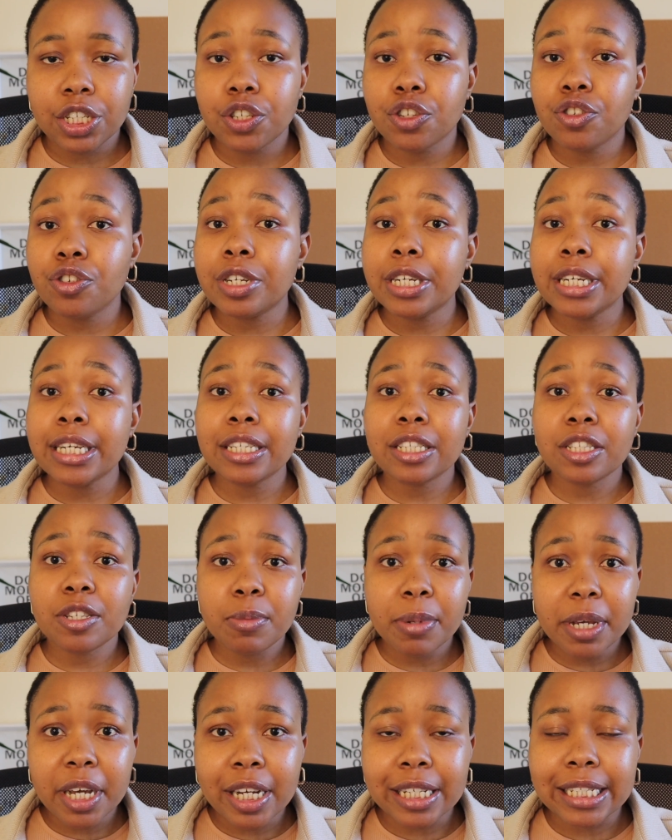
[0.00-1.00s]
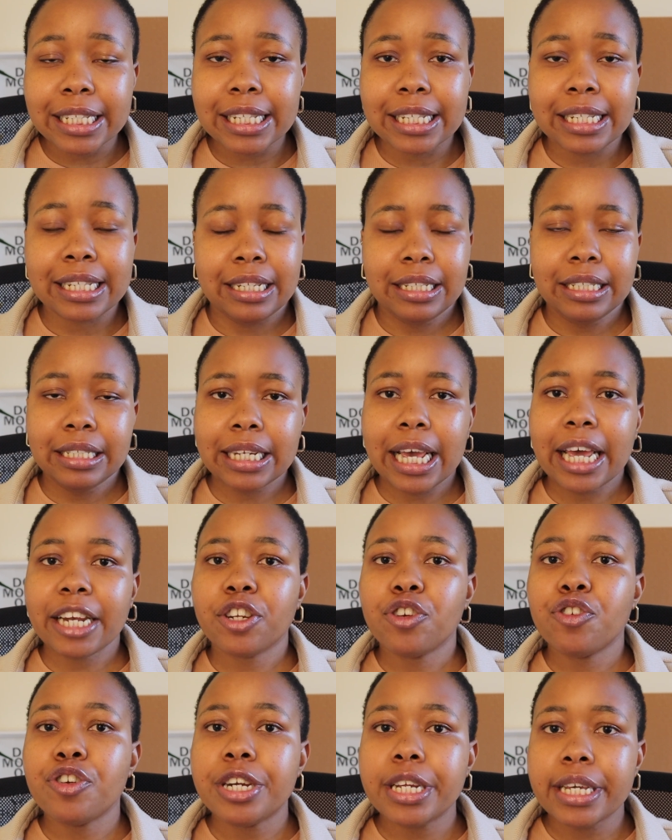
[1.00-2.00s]
You need to be consistent and
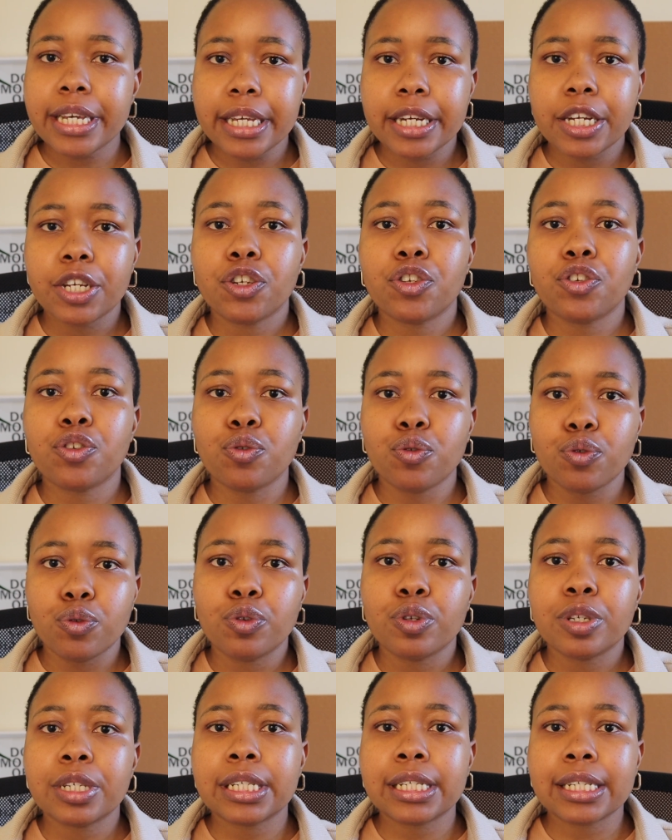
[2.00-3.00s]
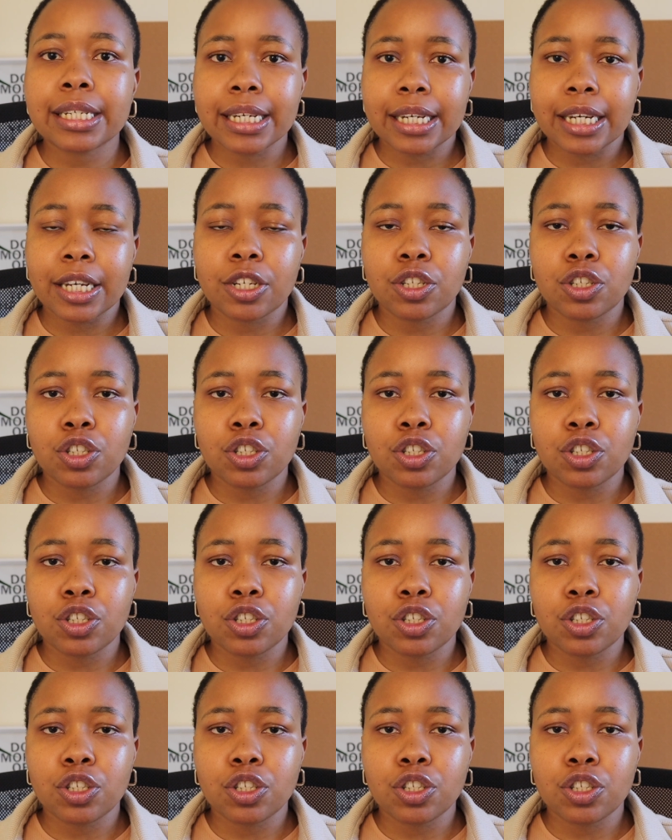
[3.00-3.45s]
you need to stick